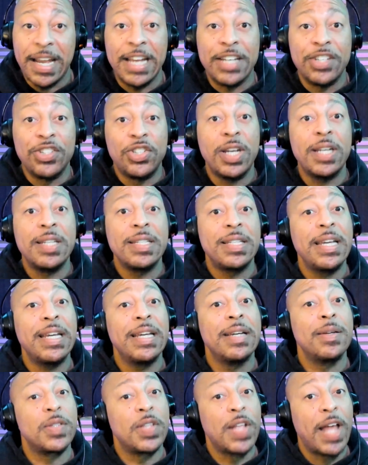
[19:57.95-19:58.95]
And Gen Z
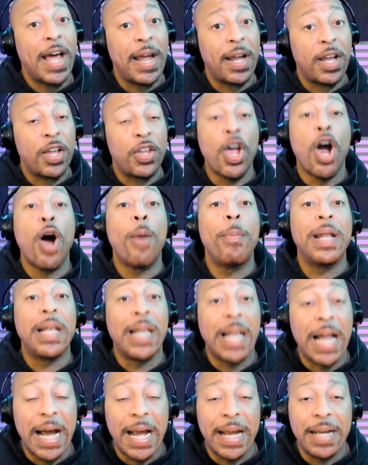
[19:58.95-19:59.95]
is like, y'all been
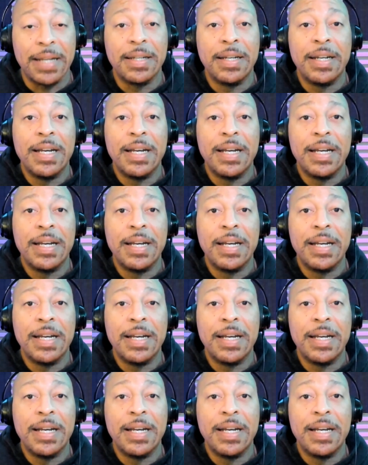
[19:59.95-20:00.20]
lying.